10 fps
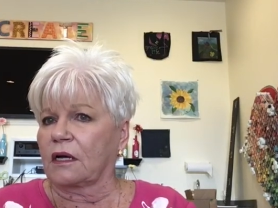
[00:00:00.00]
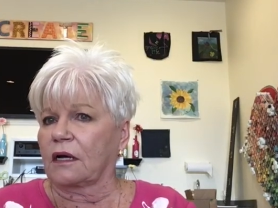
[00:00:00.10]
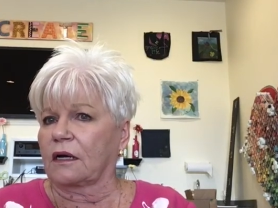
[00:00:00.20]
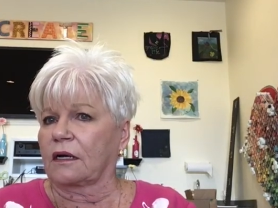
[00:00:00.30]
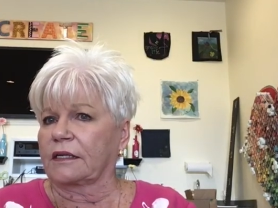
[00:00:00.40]

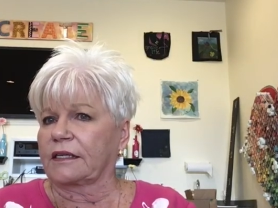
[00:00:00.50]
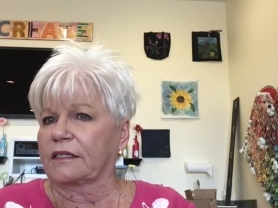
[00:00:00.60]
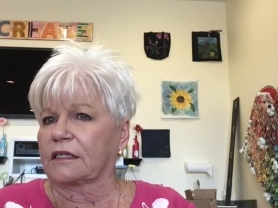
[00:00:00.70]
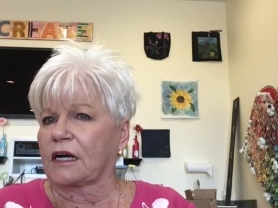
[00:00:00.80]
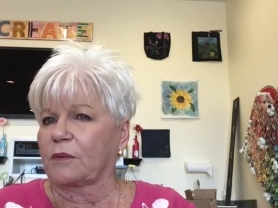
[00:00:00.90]
in
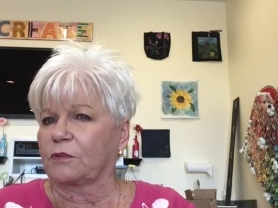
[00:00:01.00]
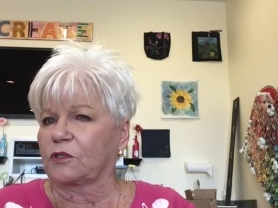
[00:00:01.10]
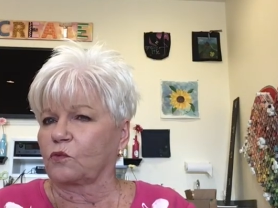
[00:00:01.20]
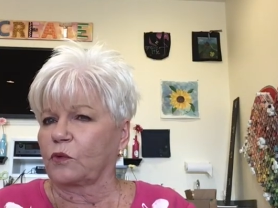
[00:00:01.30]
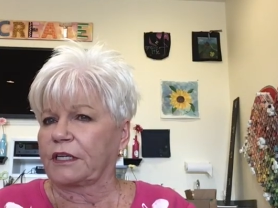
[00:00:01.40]
a couple
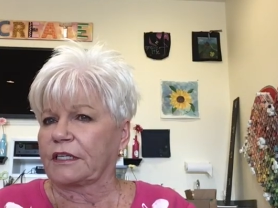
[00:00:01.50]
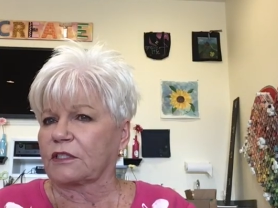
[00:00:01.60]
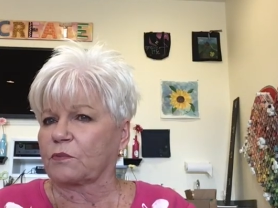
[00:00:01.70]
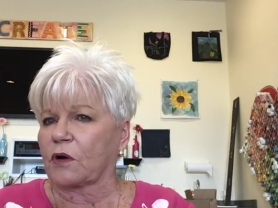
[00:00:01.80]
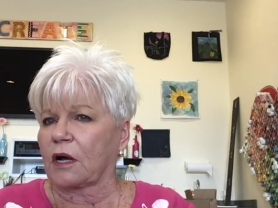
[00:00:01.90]
of
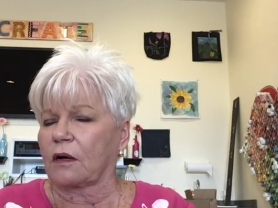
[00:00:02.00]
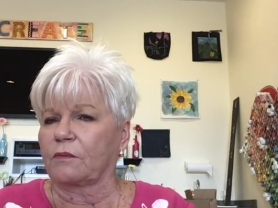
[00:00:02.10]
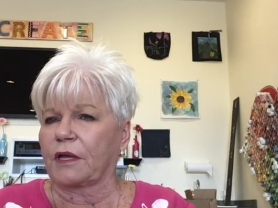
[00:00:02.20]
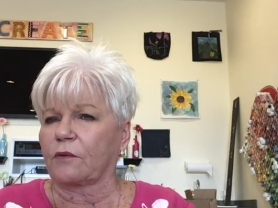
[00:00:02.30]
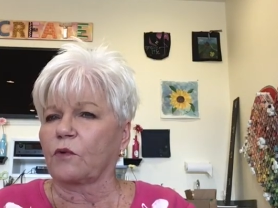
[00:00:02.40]
weeks,
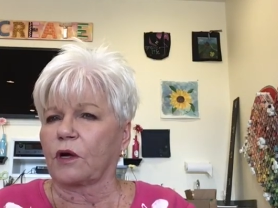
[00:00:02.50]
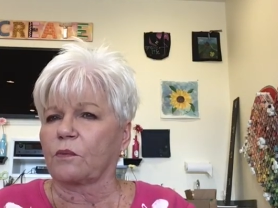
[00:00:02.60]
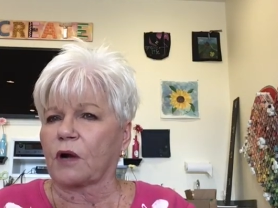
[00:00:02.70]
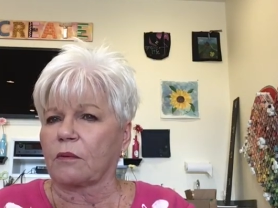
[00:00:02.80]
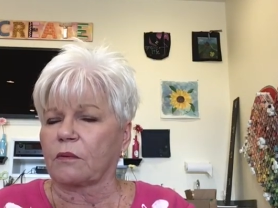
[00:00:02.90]

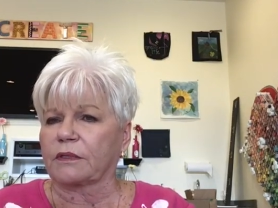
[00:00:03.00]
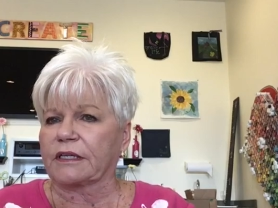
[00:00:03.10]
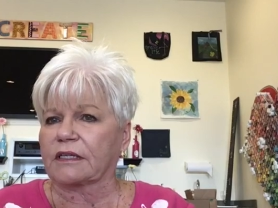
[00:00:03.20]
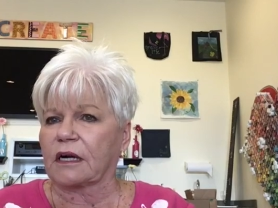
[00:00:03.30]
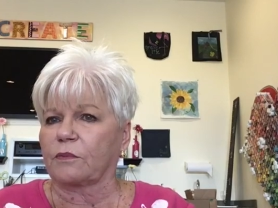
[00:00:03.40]
probably
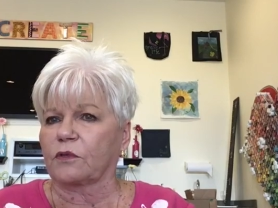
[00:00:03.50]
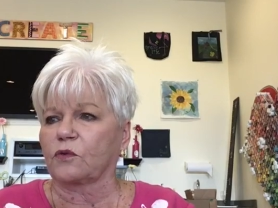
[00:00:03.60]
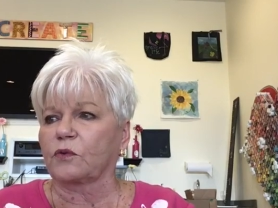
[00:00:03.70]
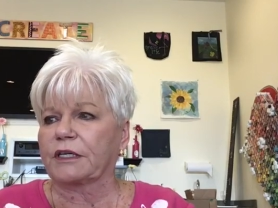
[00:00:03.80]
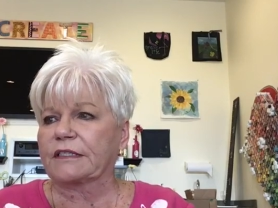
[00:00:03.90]
a couple
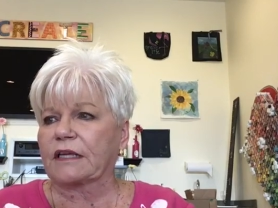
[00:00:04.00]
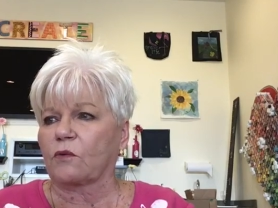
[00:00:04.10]
of weeks.